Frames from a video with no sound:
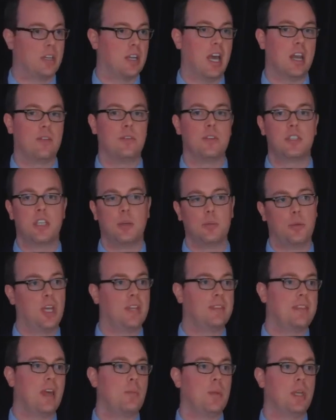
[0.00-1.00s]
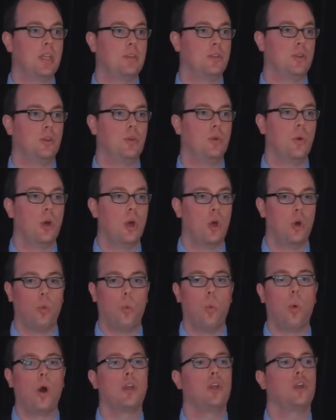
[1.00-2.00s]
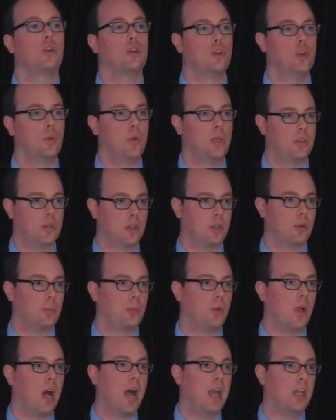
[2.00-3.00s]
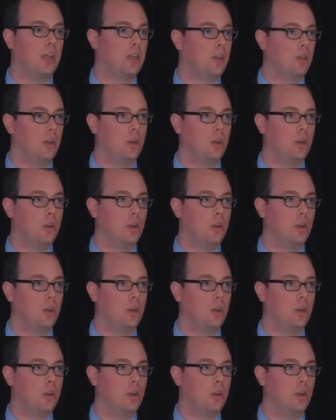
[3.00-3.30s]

and kind of assimilate them into what you're doing to comply.